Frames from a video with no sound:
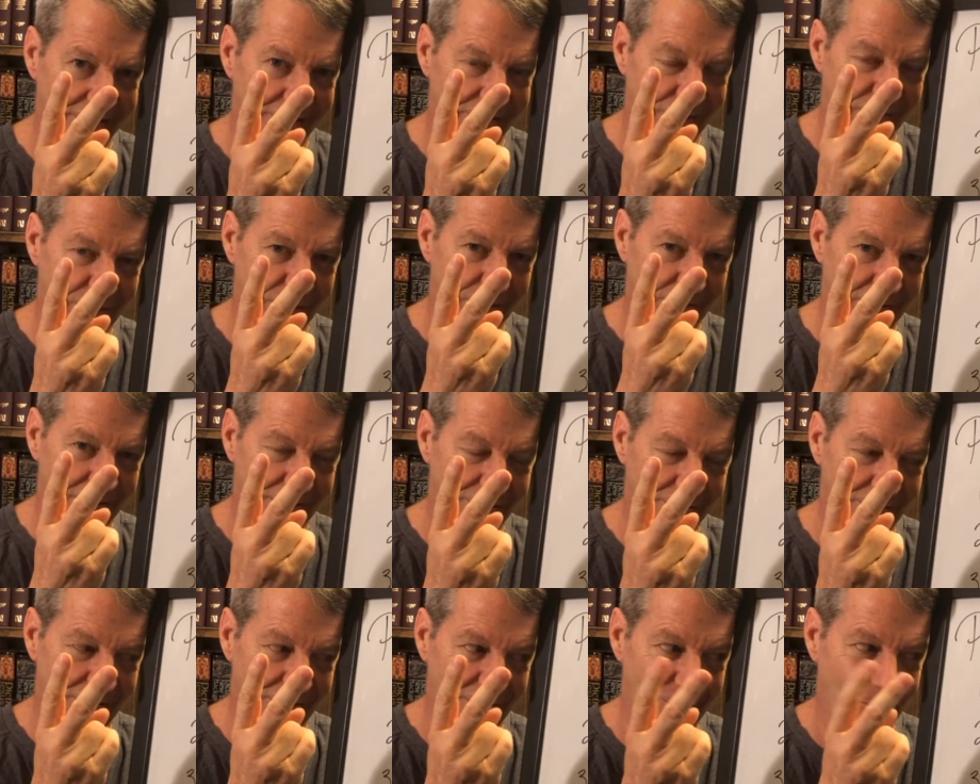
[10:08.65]
To,
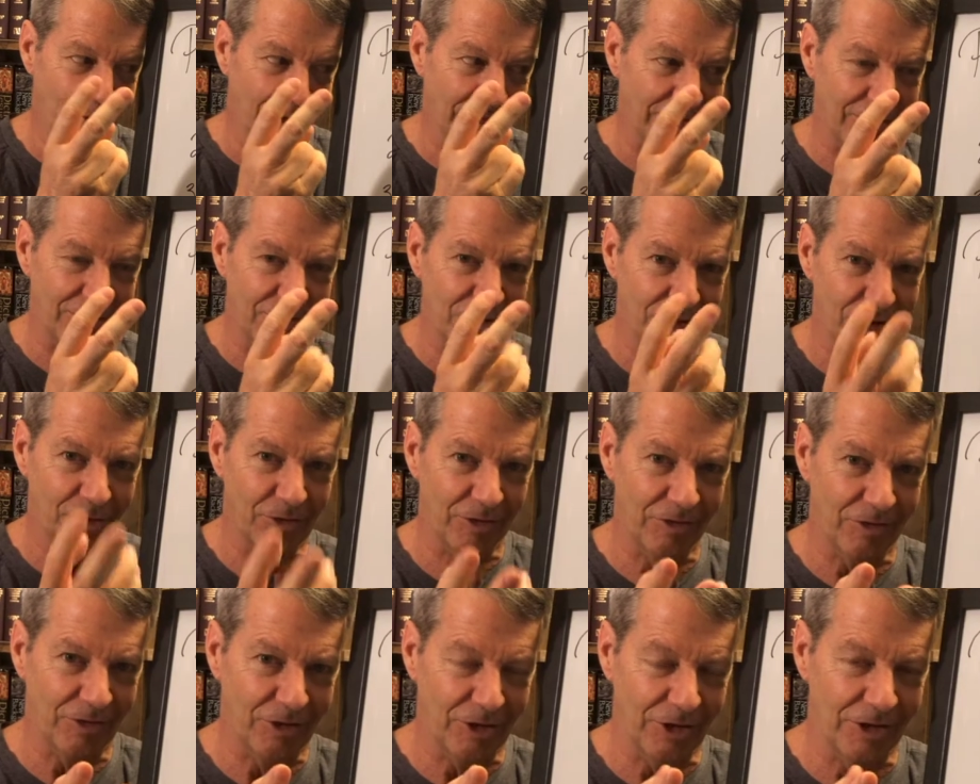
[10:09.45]
he, he wanted to show
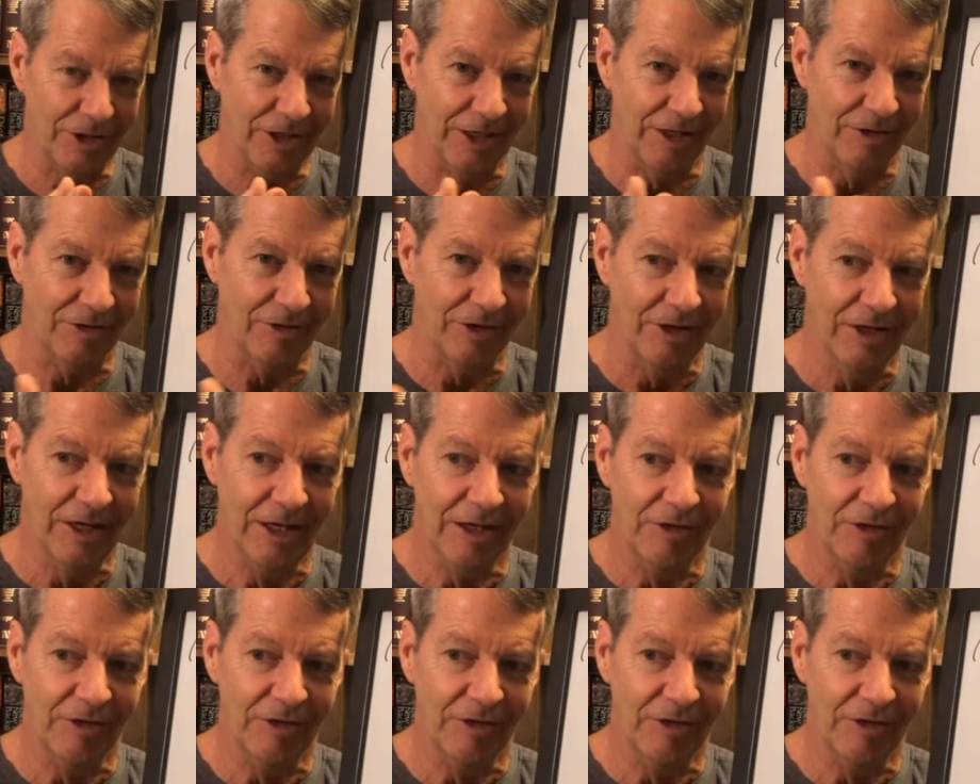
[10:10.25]
his goodness.